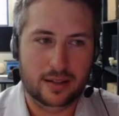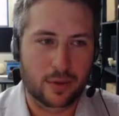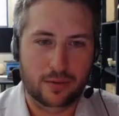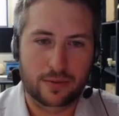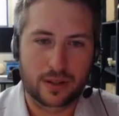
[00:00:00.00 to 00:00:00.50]

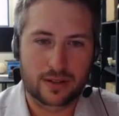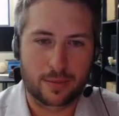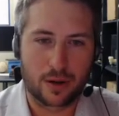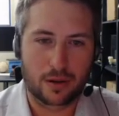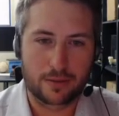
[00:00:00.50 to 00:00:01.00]
mode for this
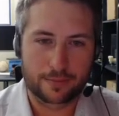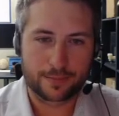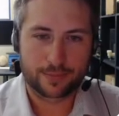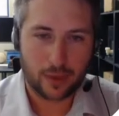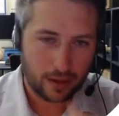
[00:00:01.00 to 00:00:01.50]
demo though.
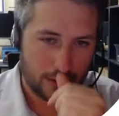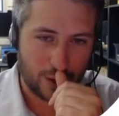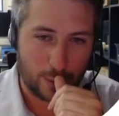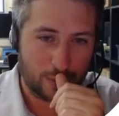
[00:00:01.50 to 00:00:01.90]
So